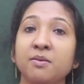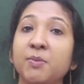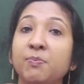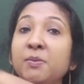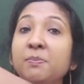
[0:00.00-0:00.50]

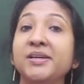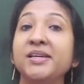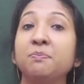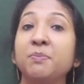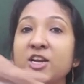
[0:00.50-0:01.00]
people
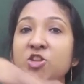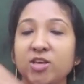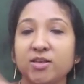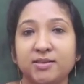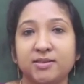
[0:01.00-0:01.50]
build
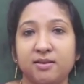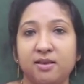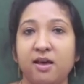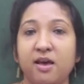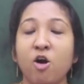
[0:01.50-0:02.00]
bridges
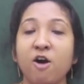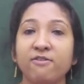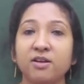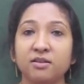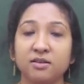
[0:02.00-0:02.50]

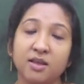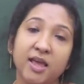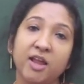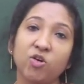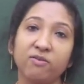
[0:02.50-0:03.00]
over
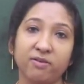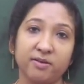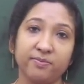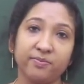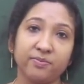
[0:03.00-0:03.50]
a
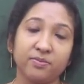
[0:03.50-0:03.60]
river.